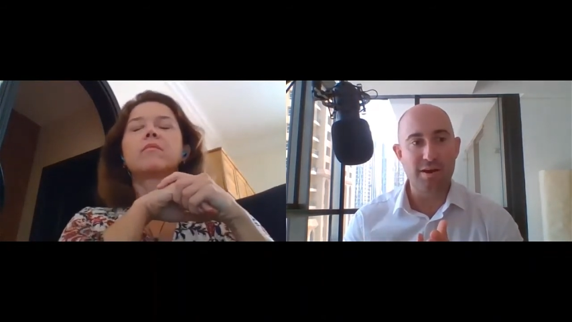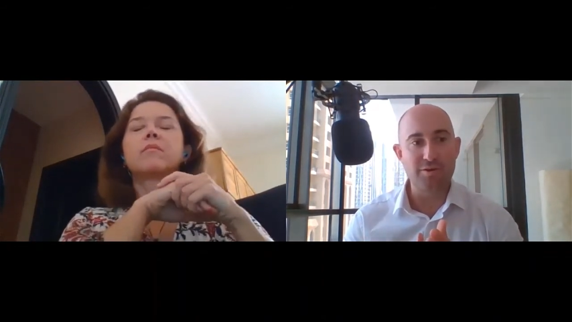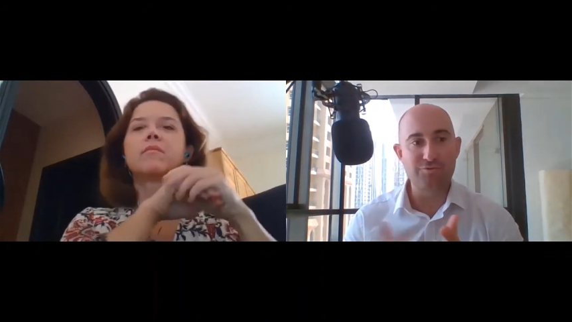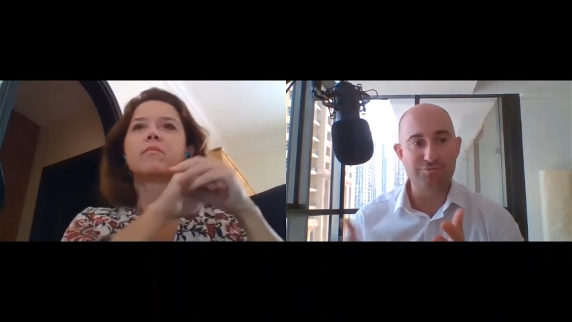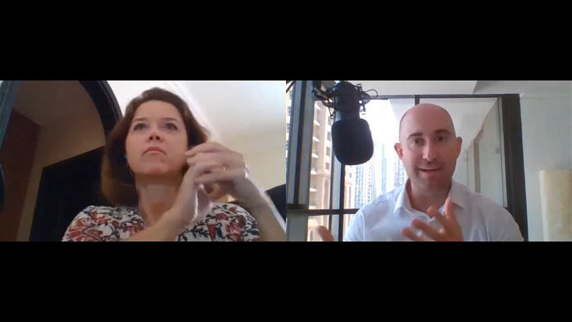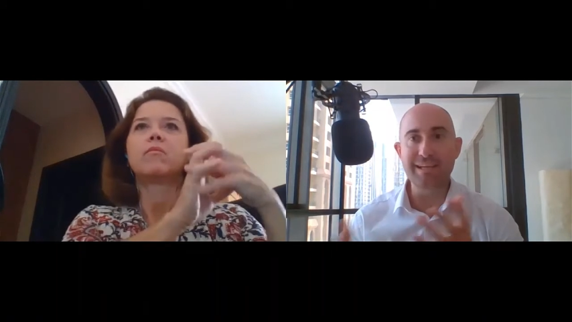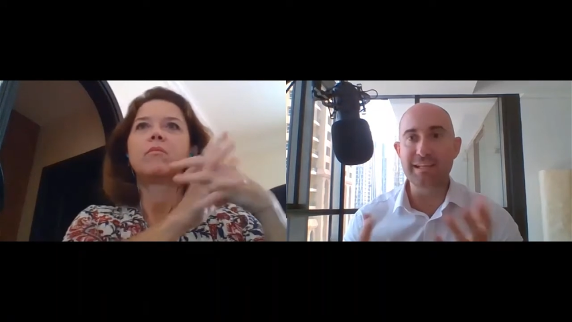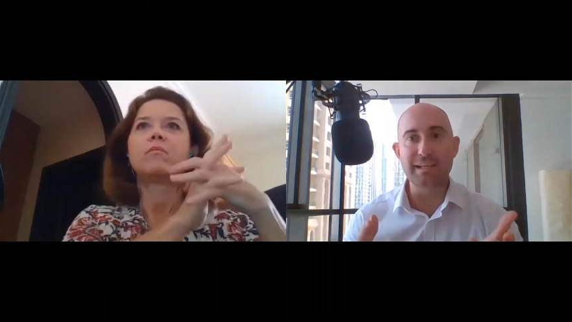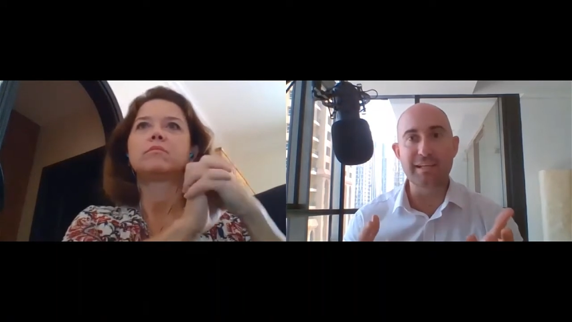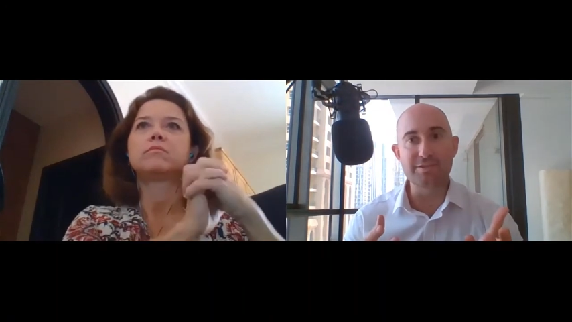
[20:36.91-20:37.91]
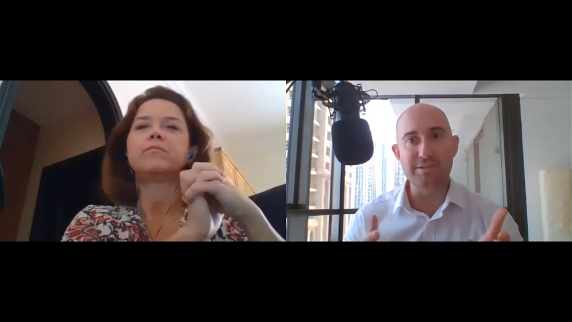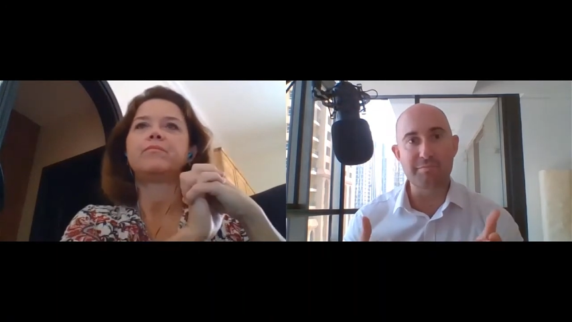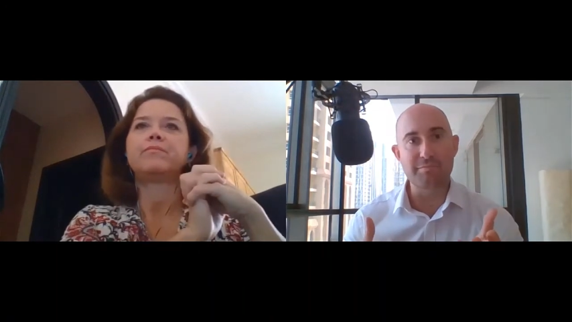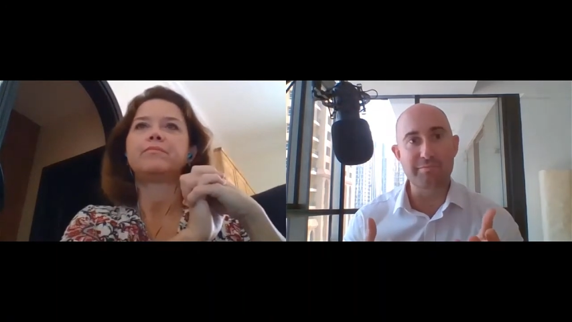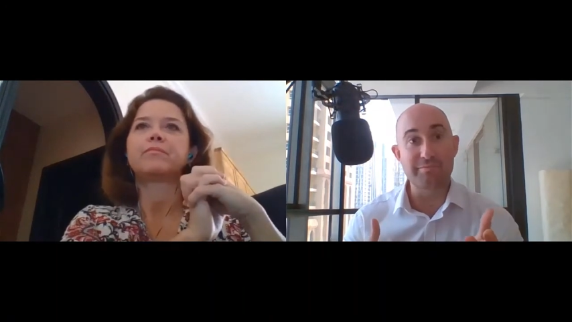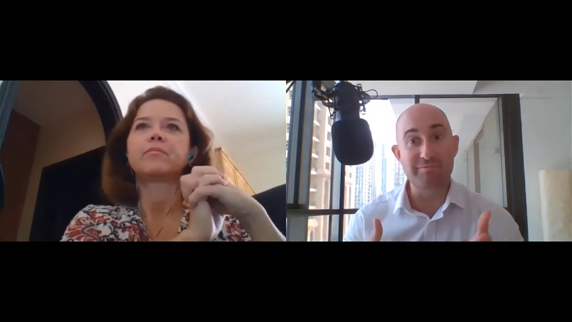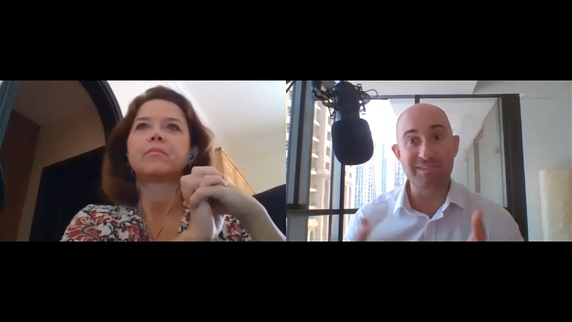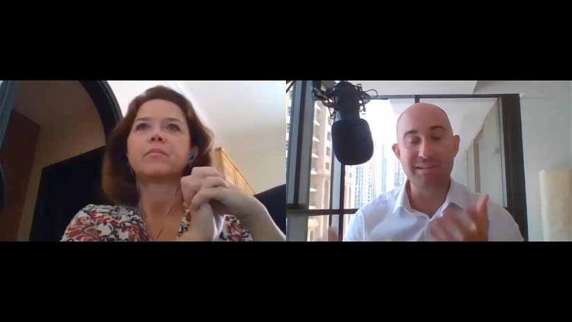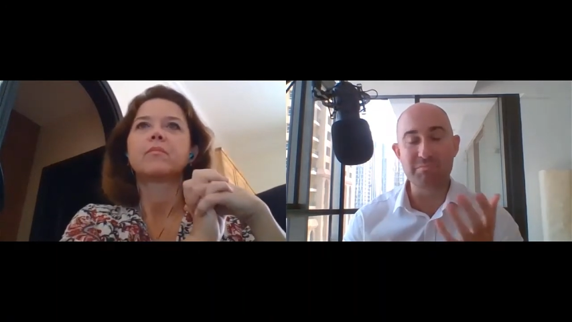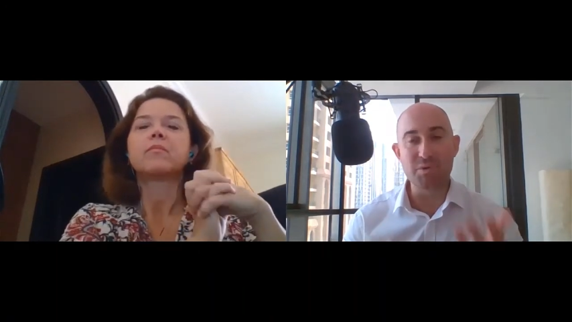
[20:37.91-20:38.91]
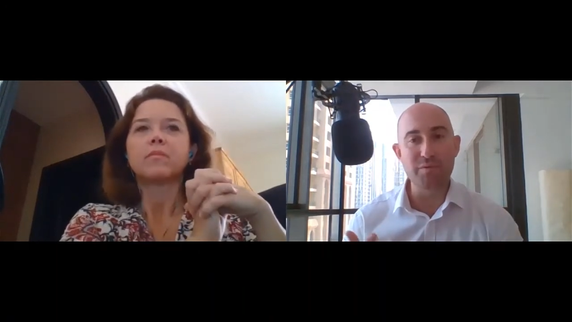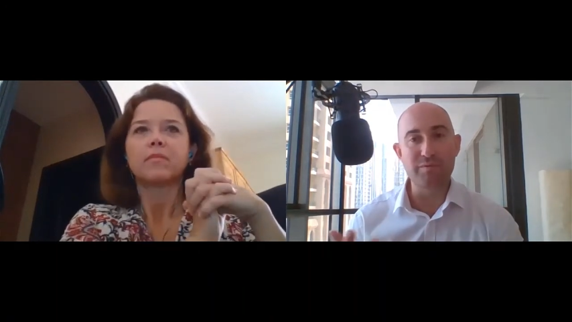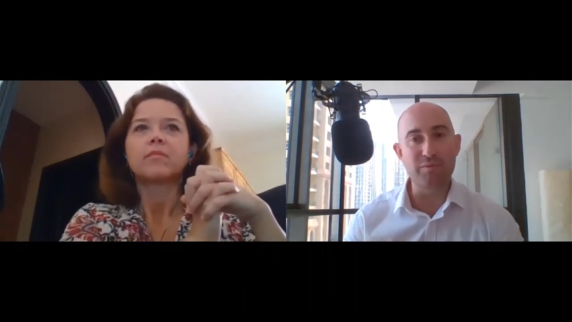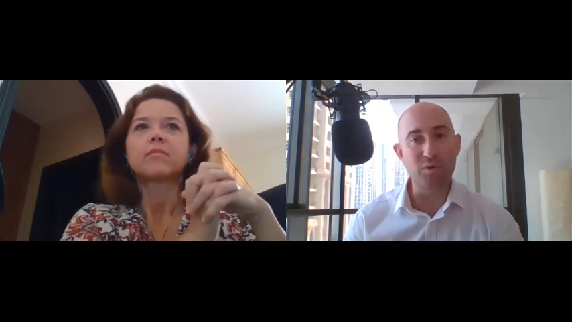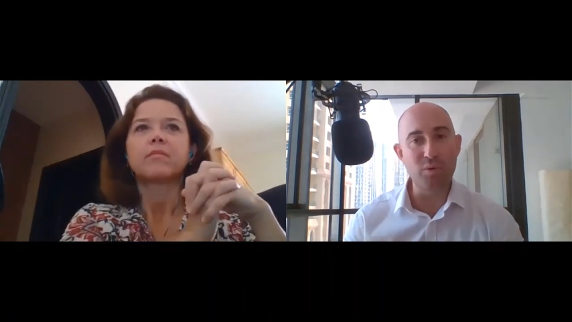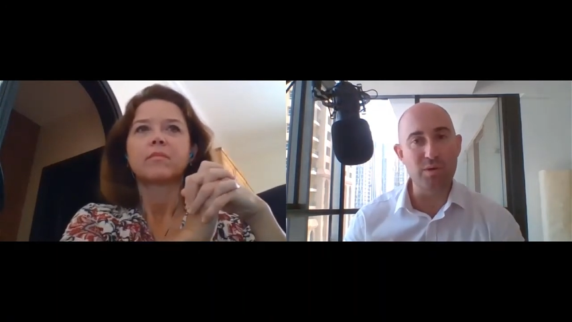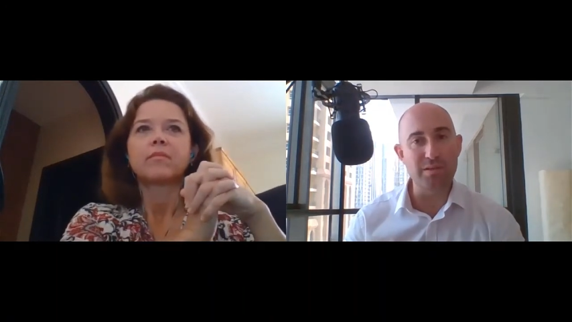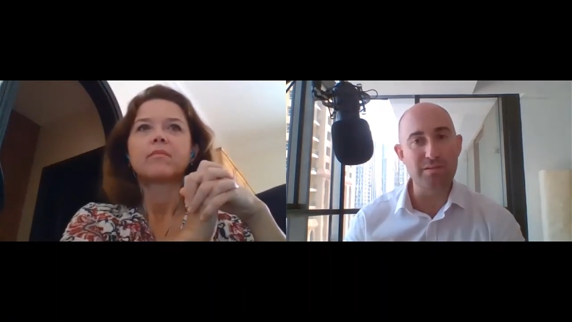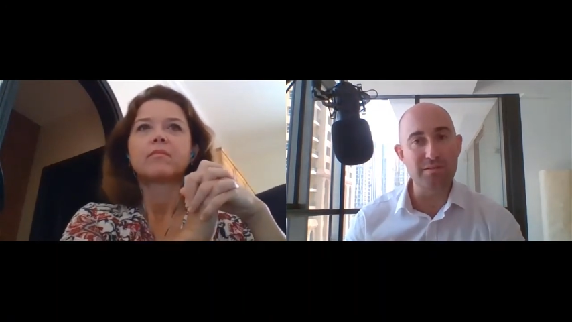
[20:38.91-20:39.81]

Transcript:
Speaker 1: great leadership really moving forward?